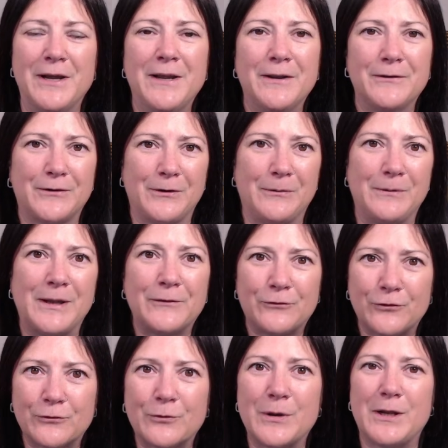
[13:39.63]
So let's
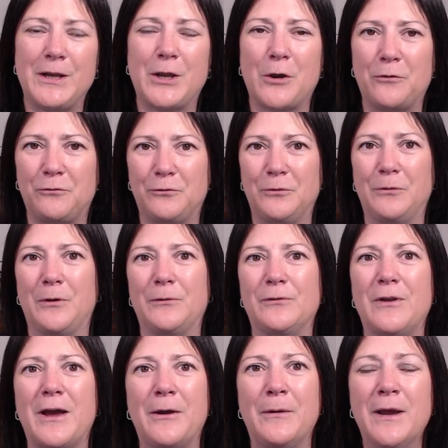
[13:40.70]
just quickly go through those
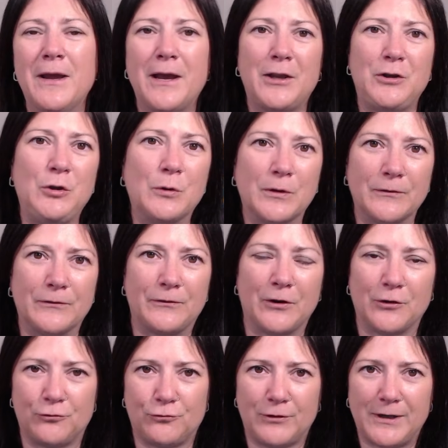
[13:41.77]
now, and you can
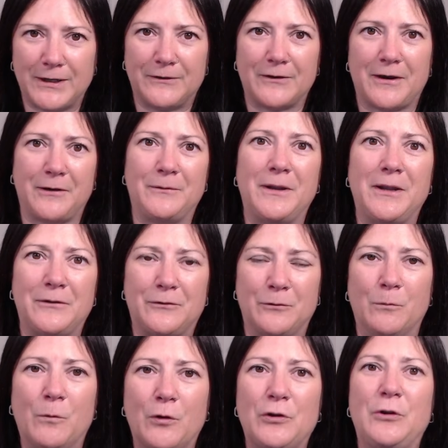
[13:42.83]
start drilling down
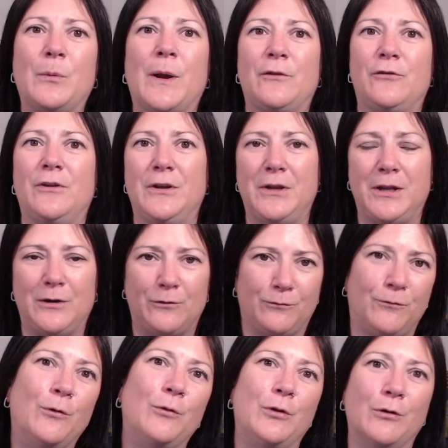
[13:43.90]
into what you actually need
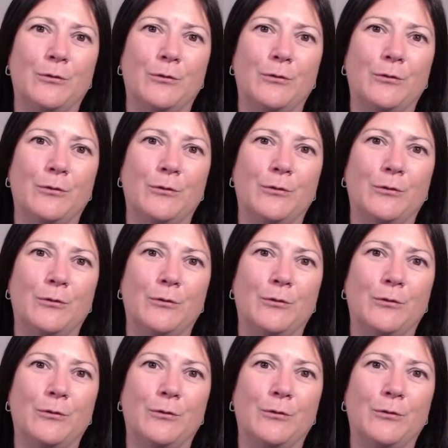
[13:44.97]
for your